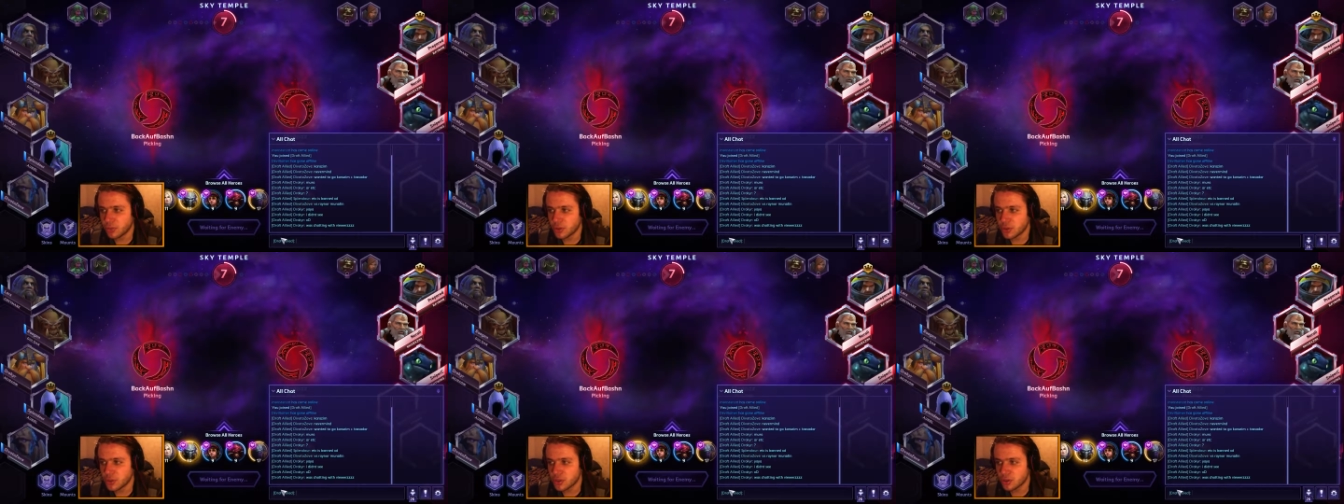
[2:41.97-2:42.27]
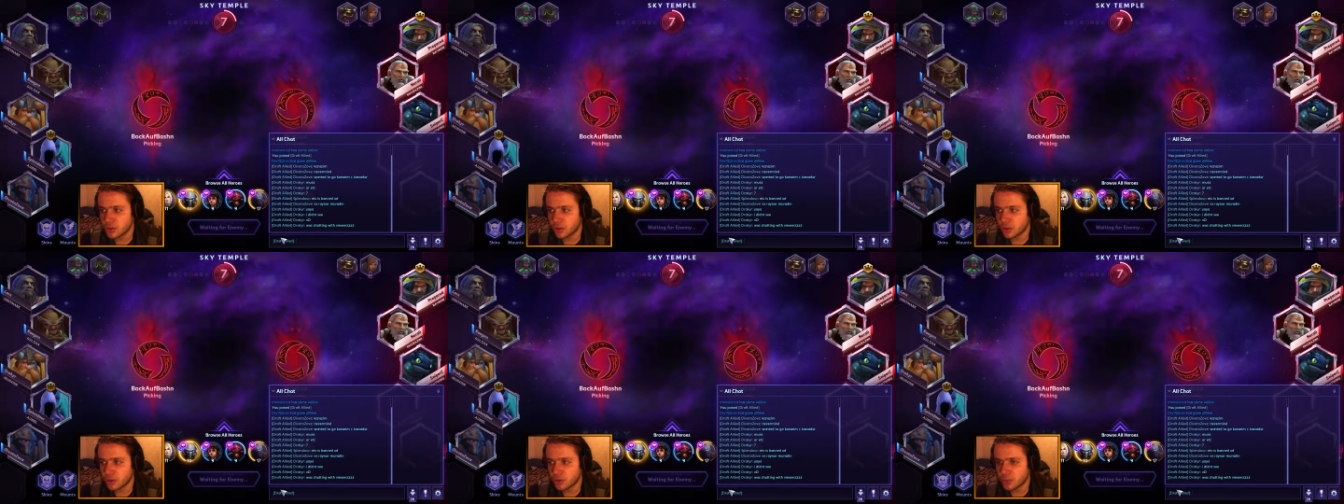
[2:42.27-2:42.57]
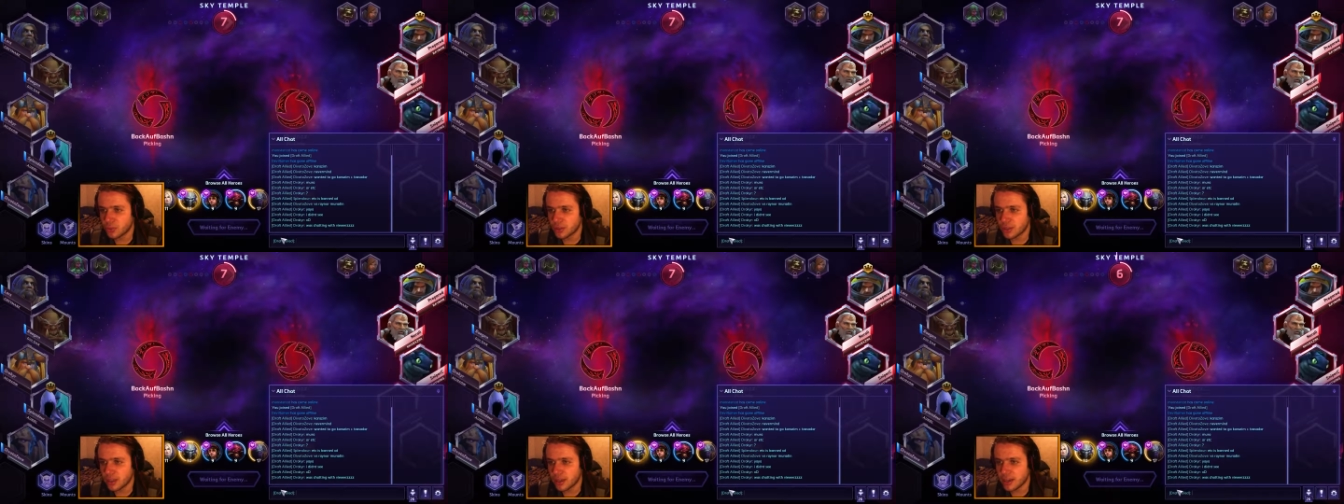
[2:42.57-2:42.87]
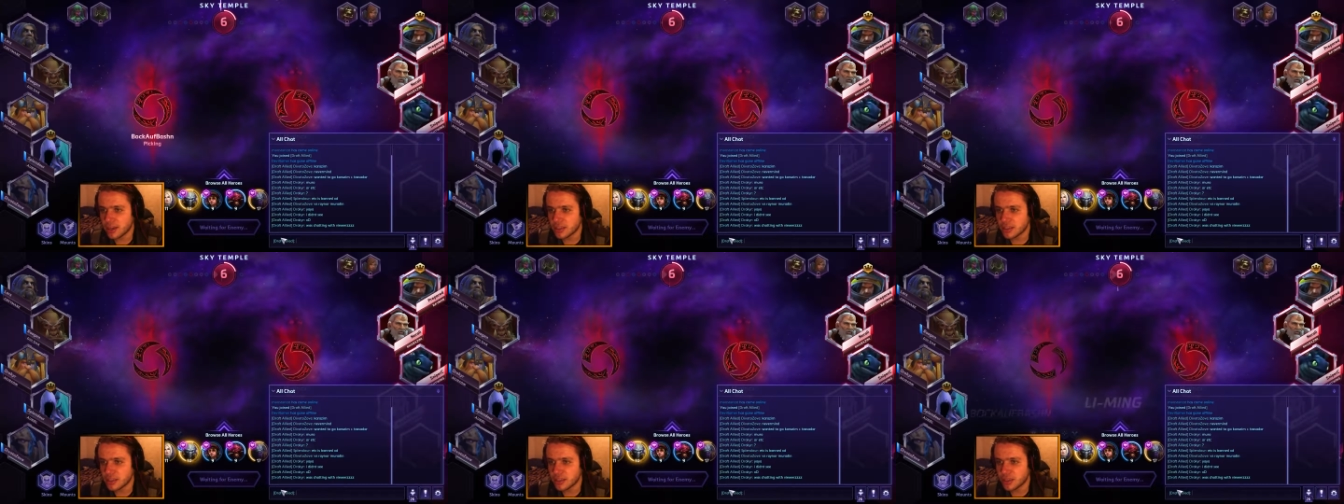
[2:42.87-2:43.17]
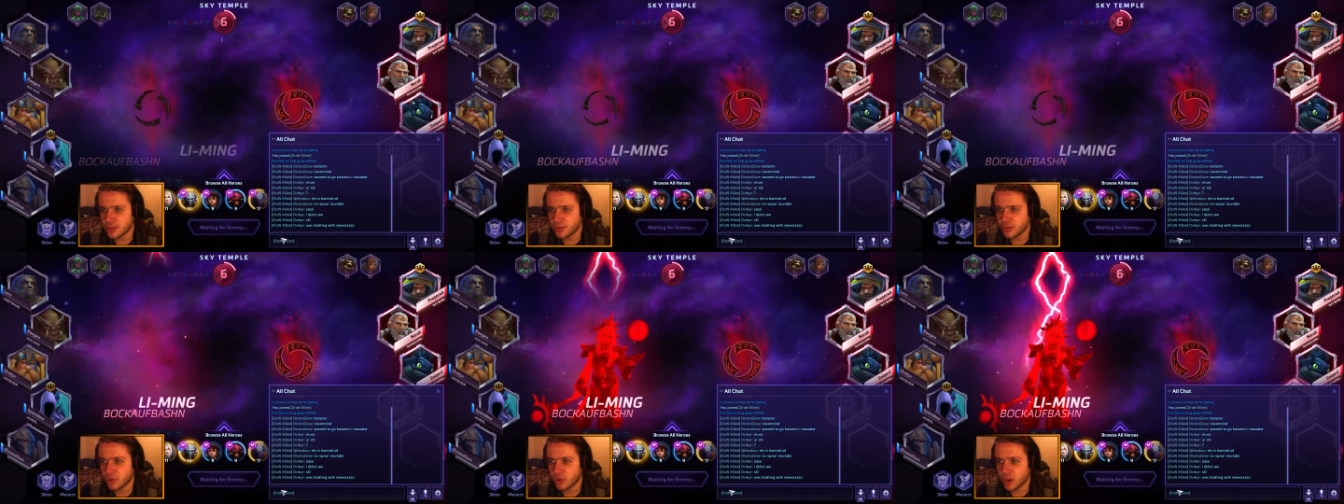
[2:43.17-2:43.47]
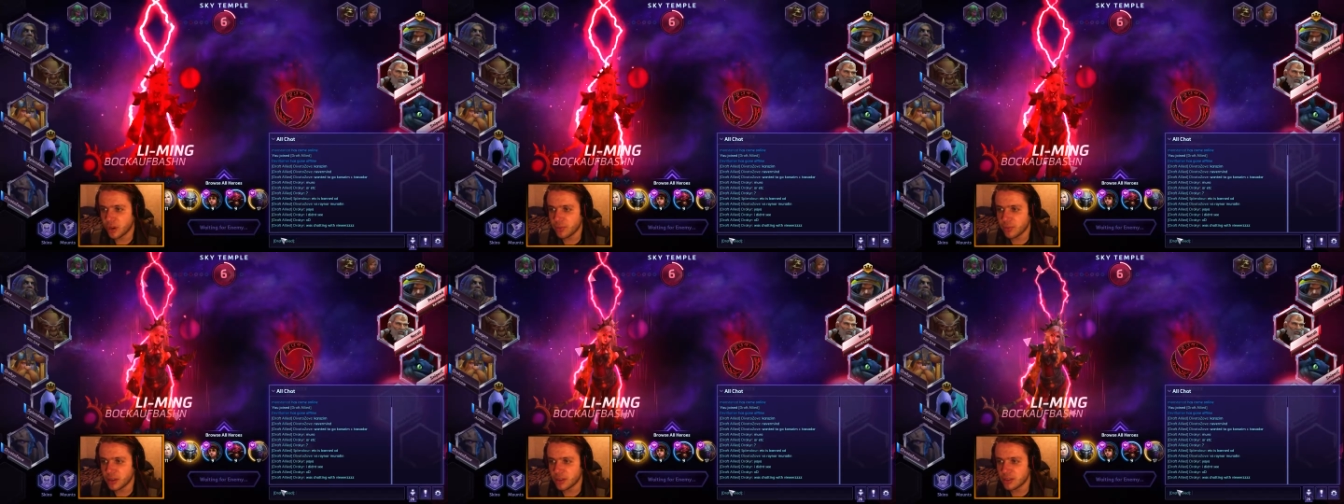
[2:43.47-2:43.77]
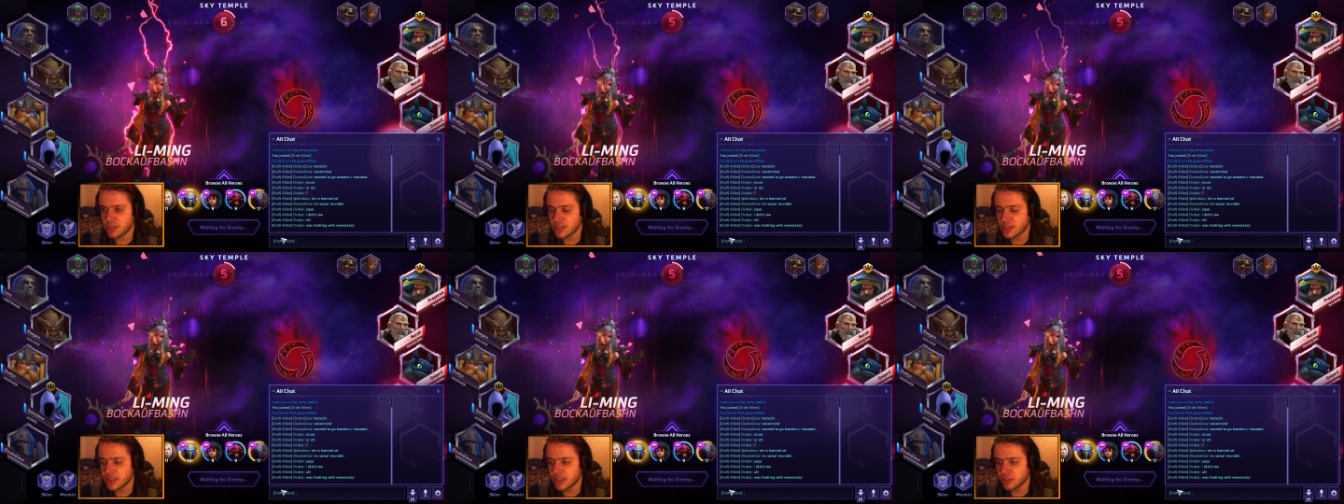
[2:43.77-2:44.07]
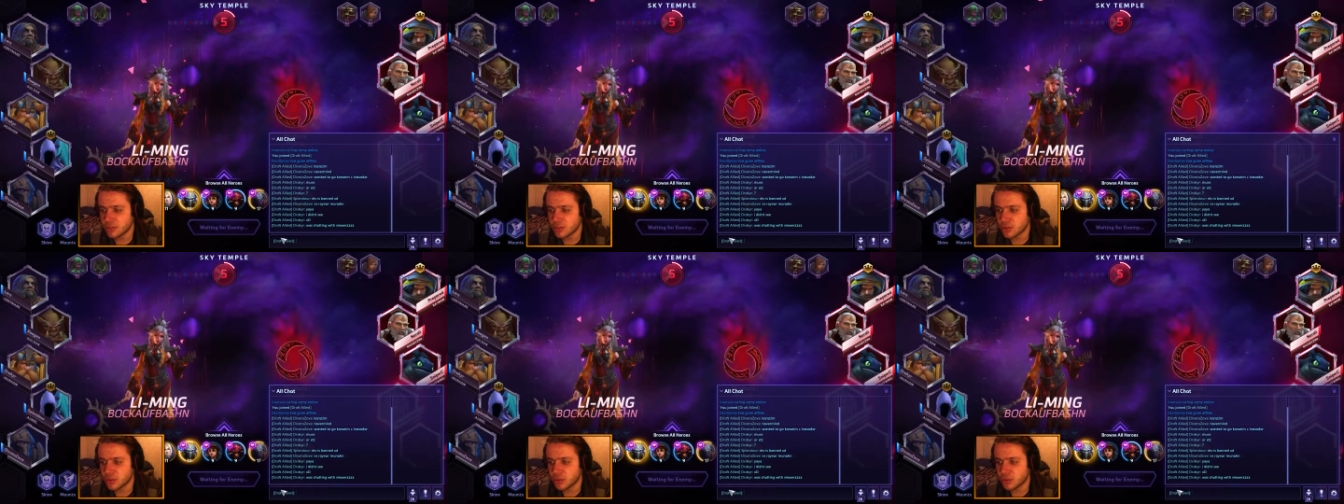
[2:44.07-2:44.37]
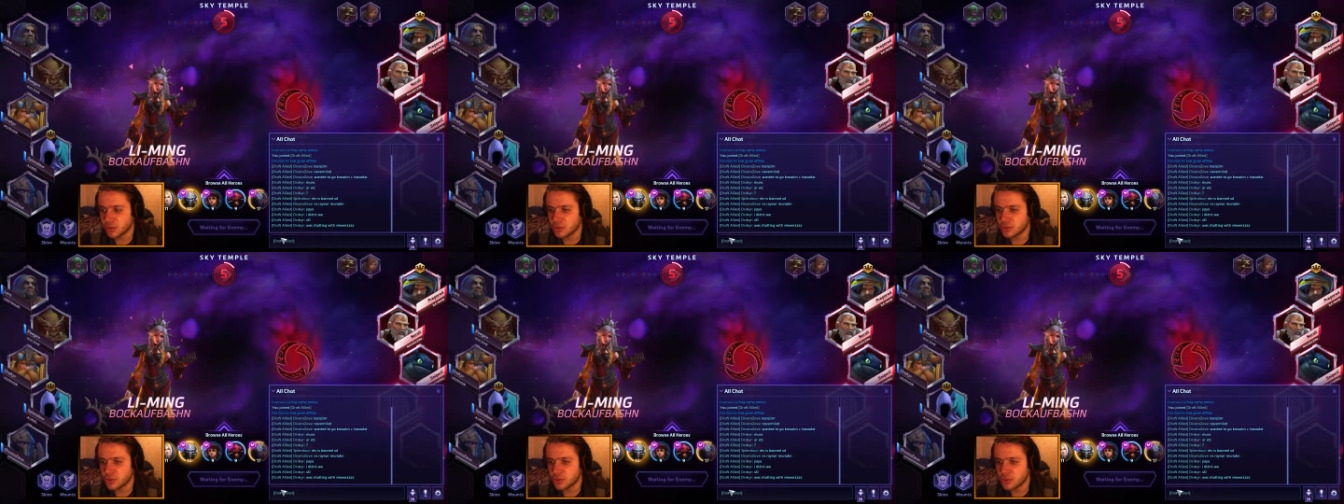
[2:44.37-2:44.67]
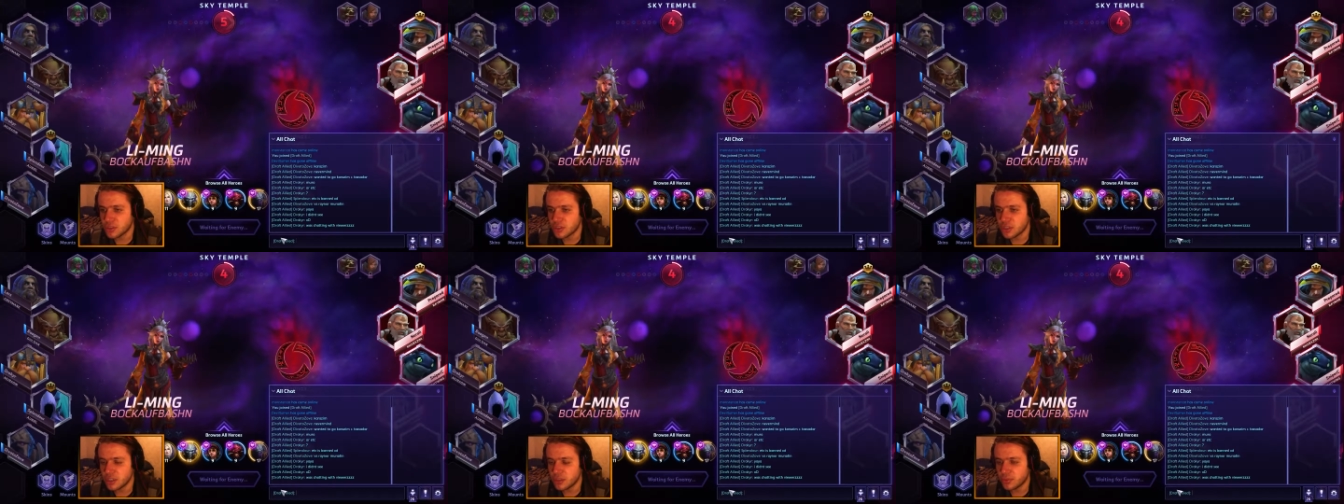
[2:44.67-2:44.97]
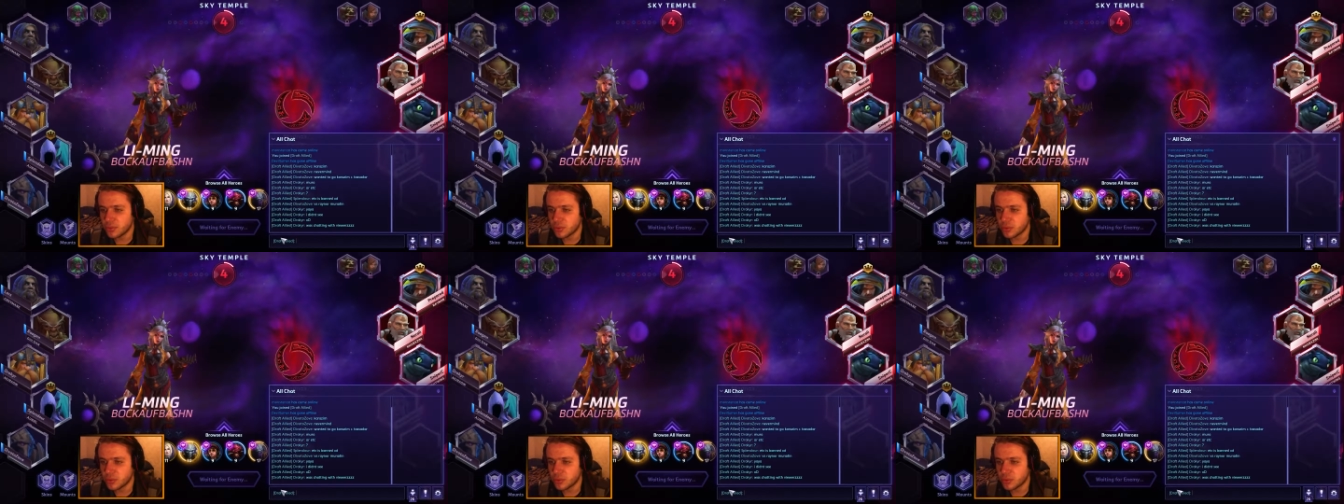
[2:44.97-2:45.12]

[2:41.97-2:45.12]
which is going to be nice if Greymane decides to go too deep